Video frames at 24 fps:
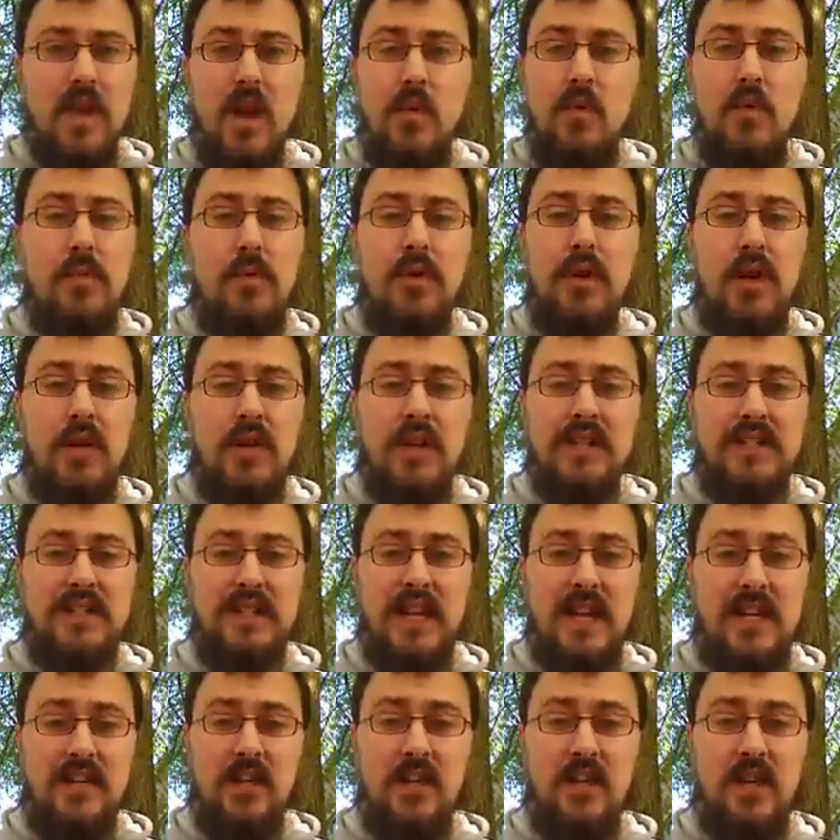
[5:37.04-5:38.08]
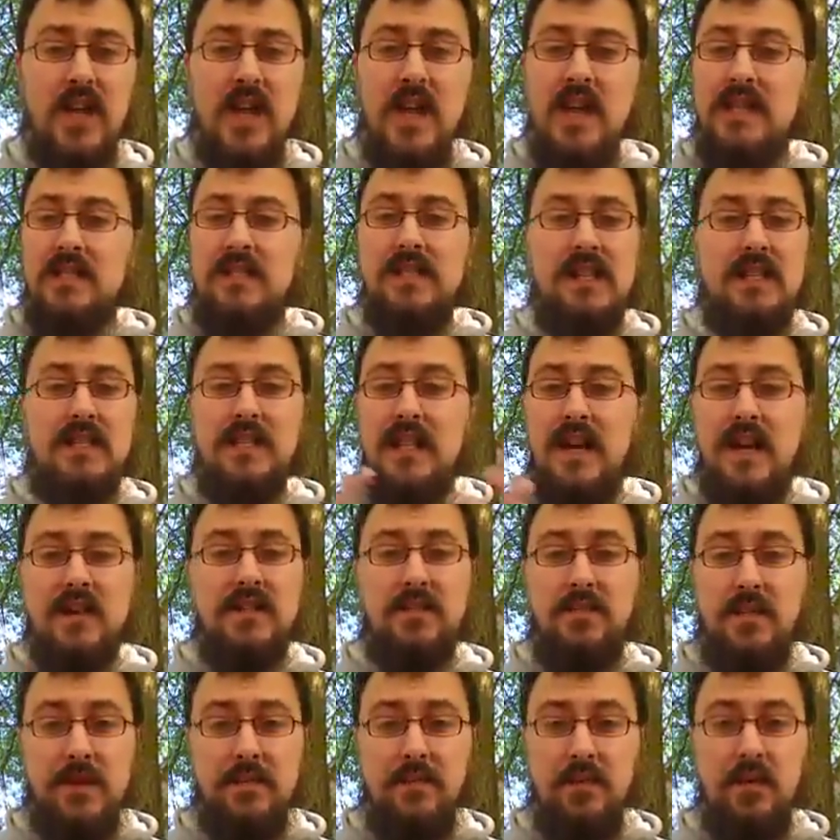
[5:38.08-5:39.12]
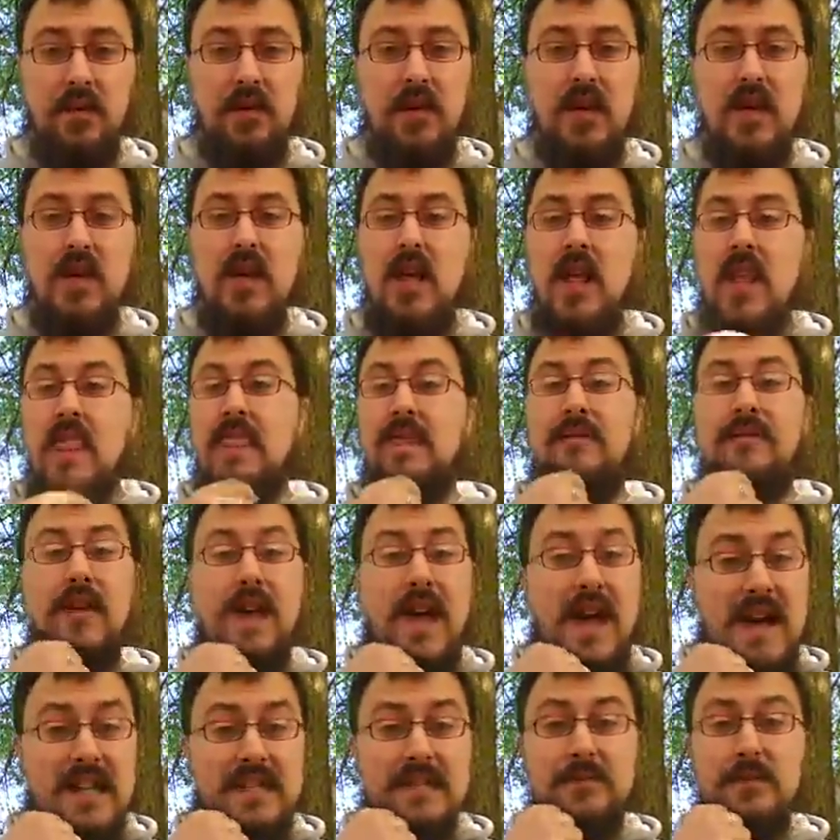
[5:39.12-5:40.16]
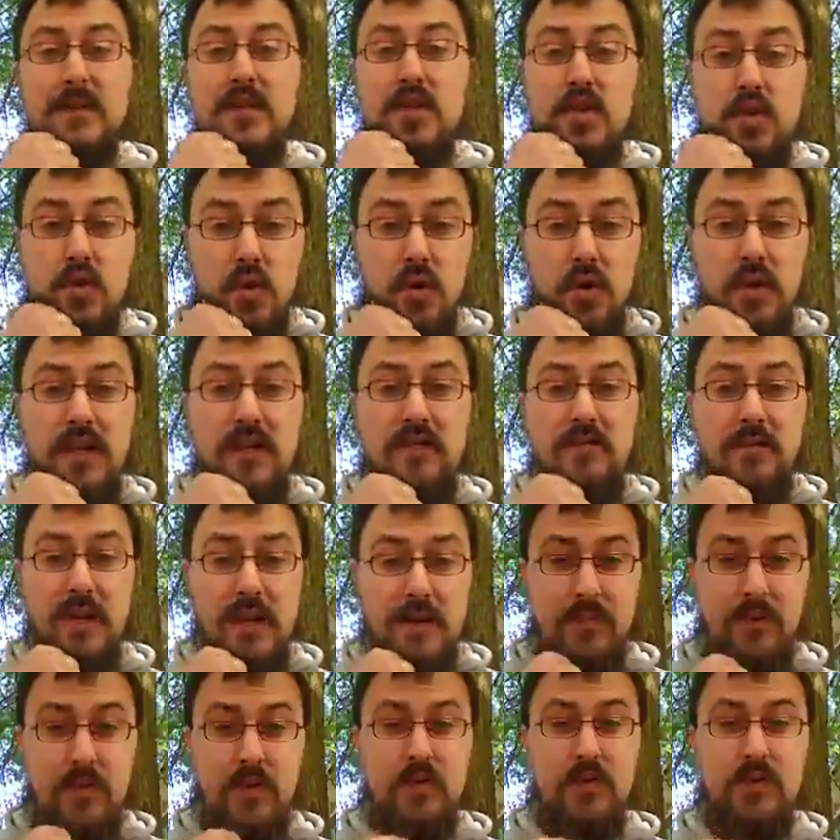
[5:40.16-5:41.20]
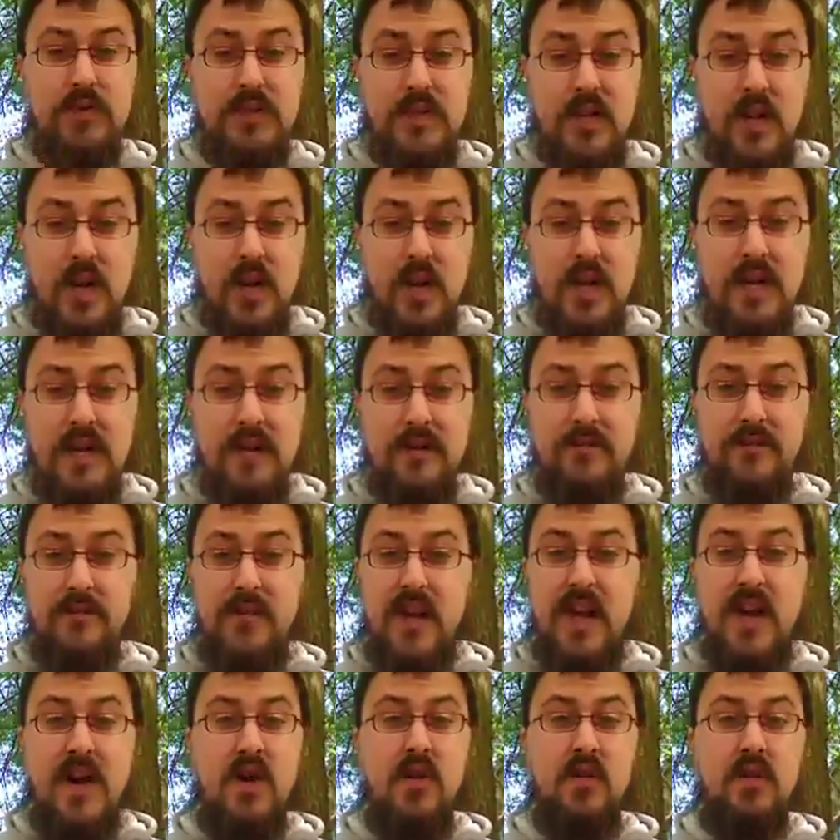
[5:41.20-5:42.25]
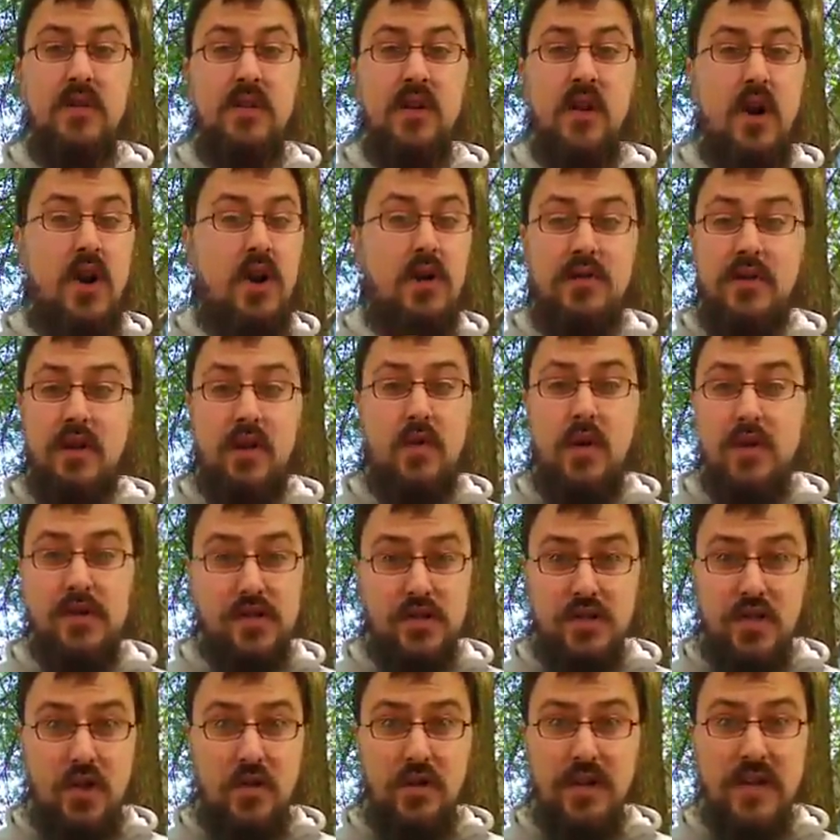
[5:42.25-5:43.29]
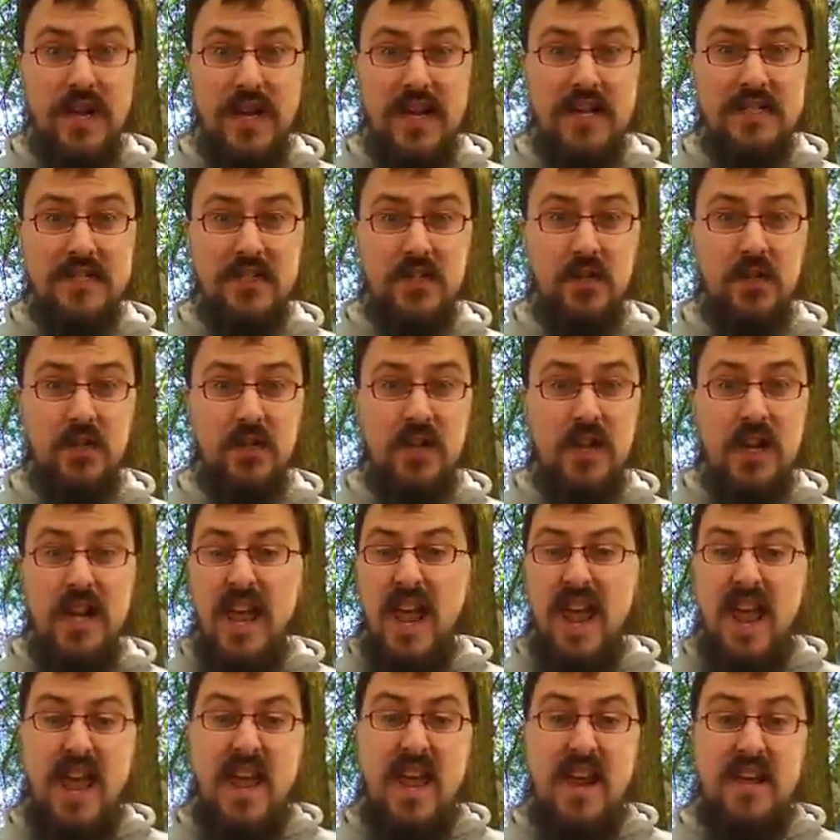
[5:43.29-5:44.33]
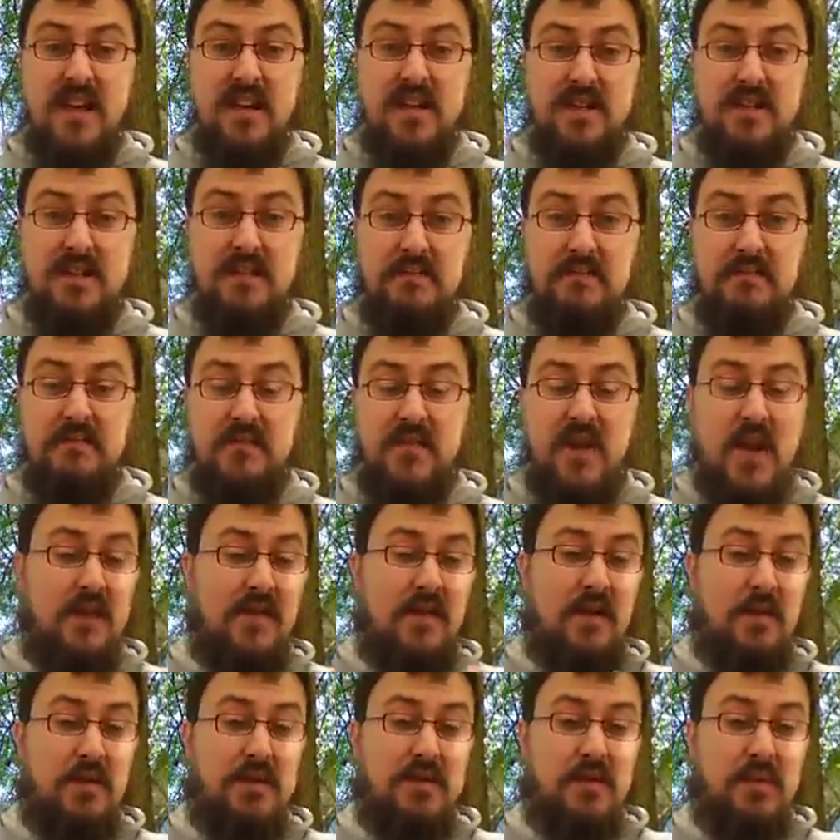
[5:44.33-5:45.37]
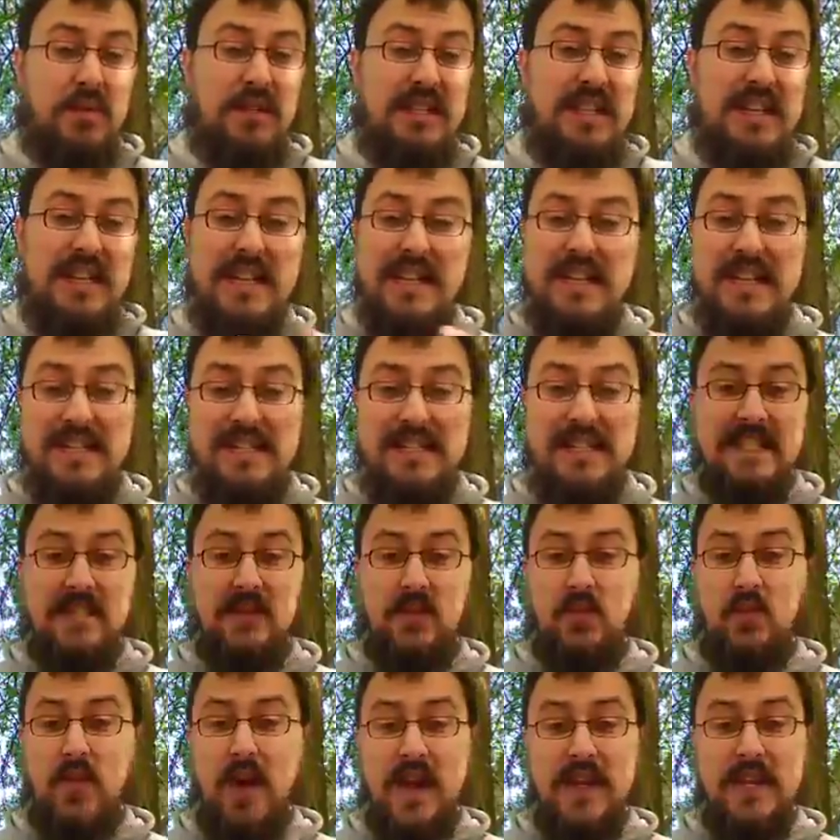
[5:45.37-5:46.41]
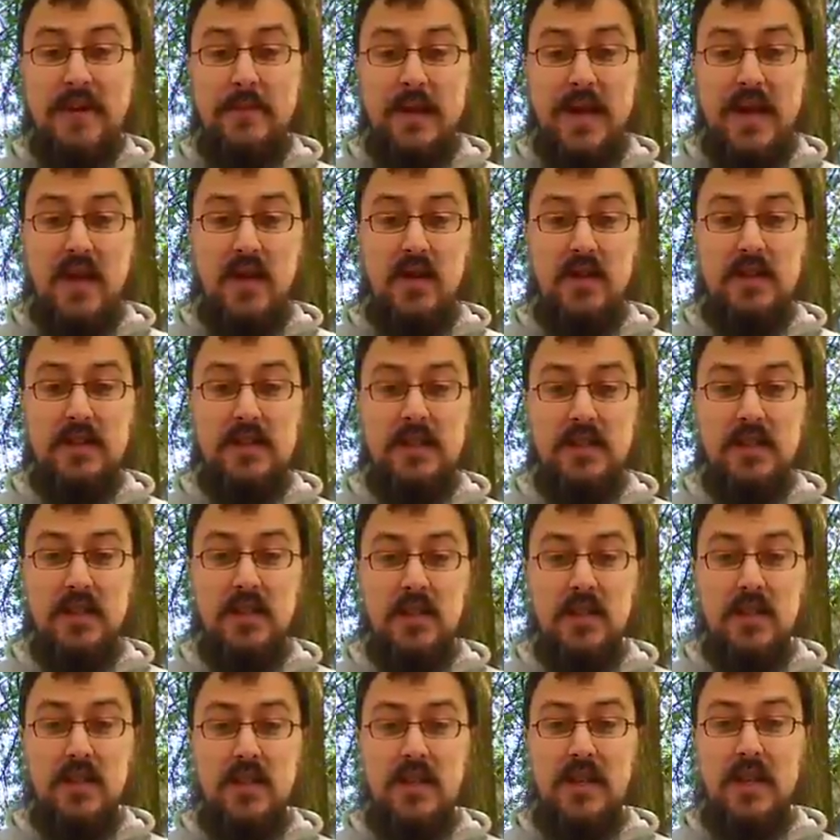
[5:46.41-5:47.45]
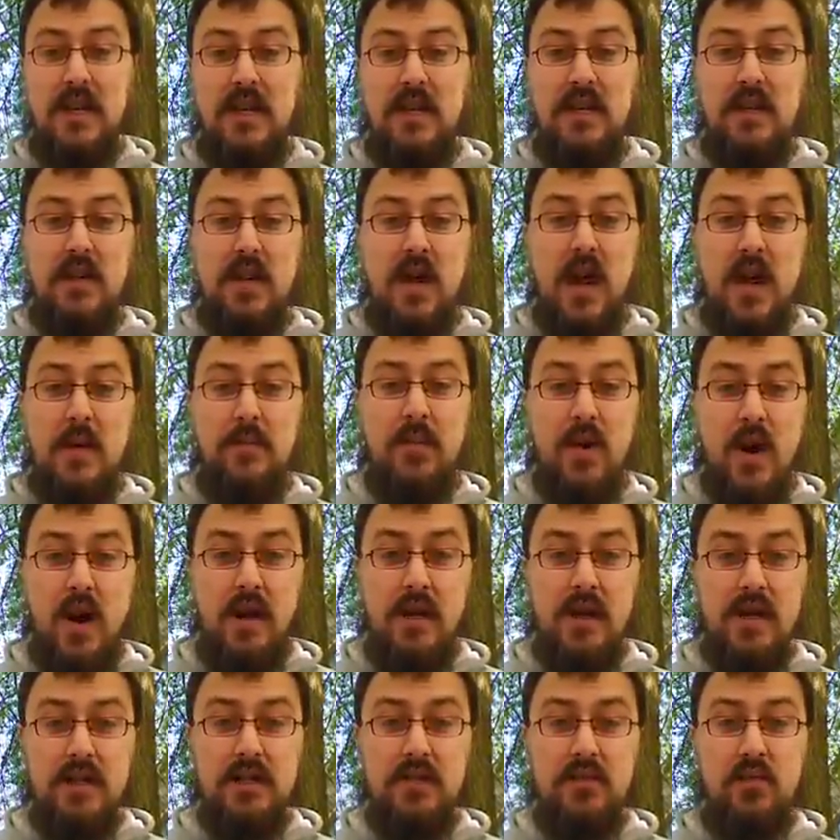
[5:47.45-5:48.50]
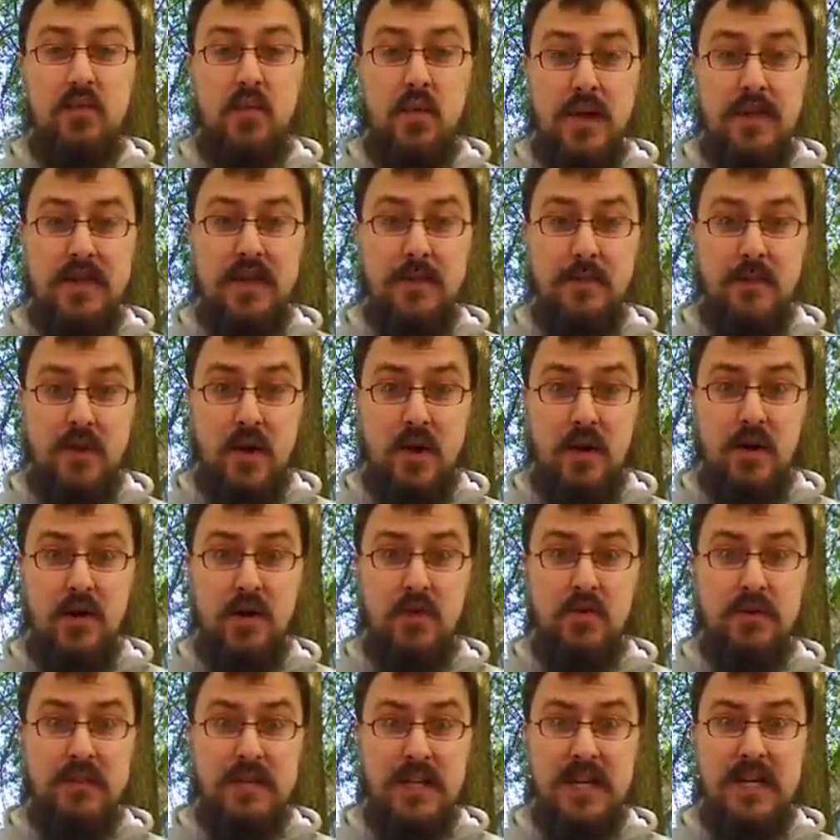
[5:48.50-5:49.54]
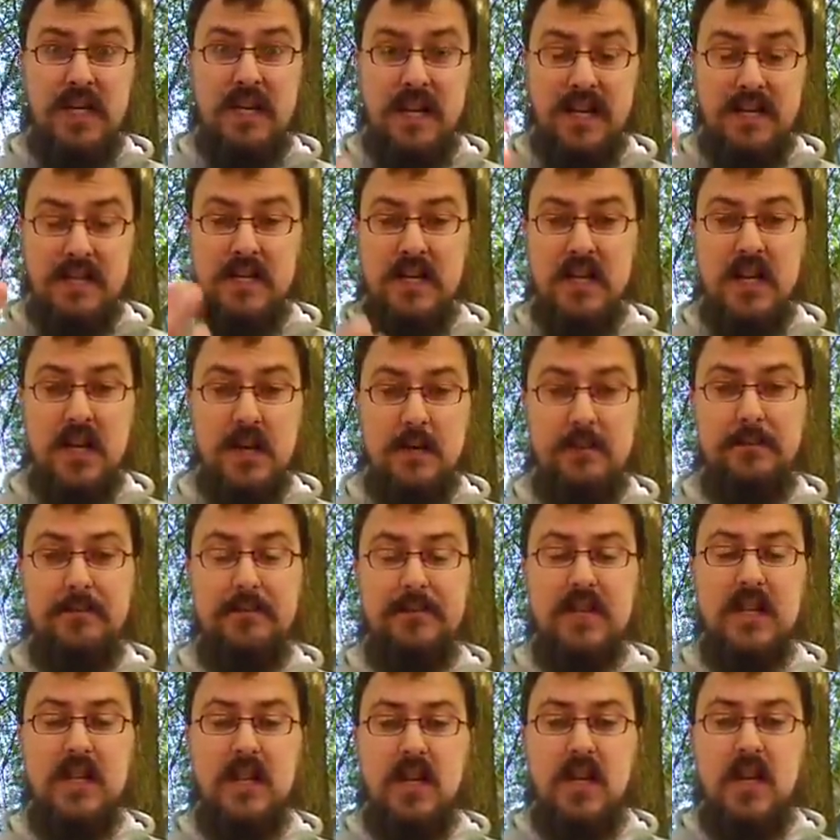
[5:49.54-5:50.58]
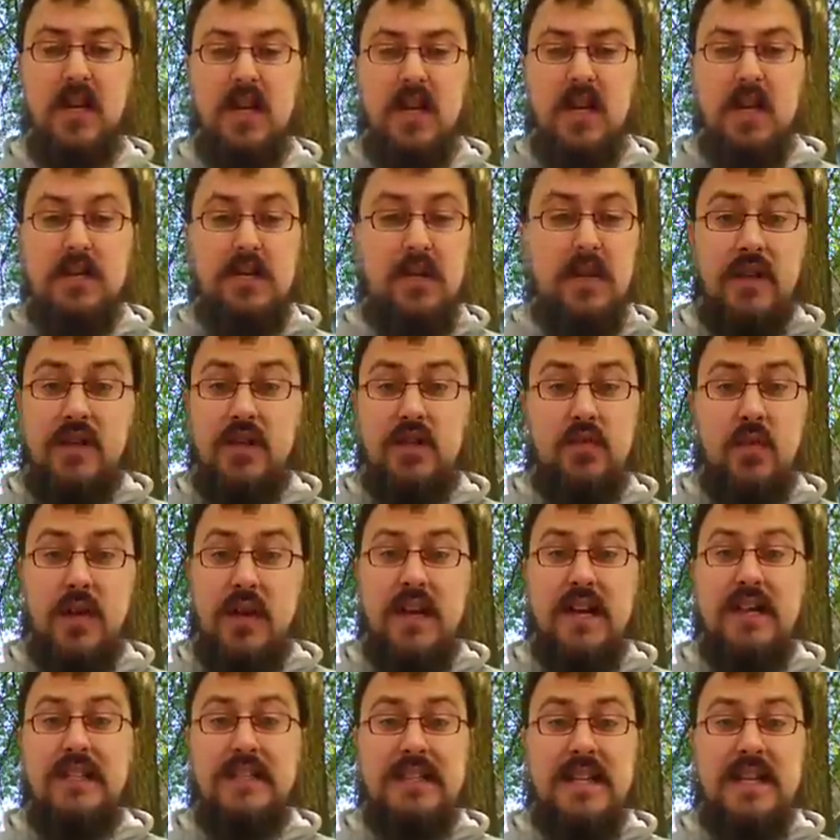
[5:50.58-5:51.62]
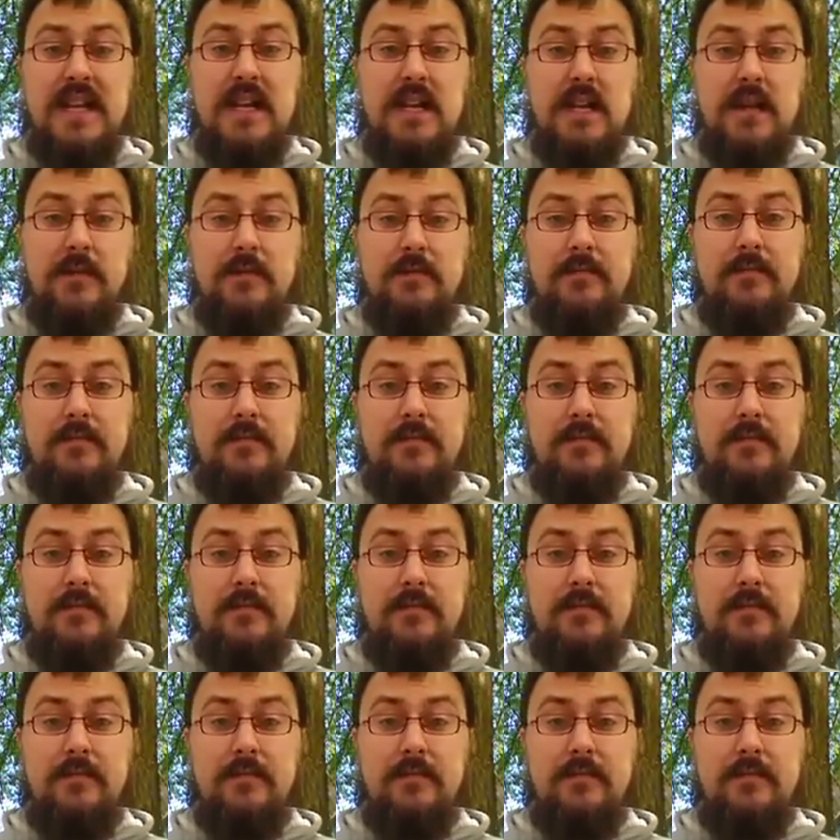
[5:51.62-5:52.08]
And we put all that together, sent it out to people. The vast majority of people who saw it found all their questions already answered and found that it was really easy to write about the product when the embargo date had come. So they just went ahead and did it.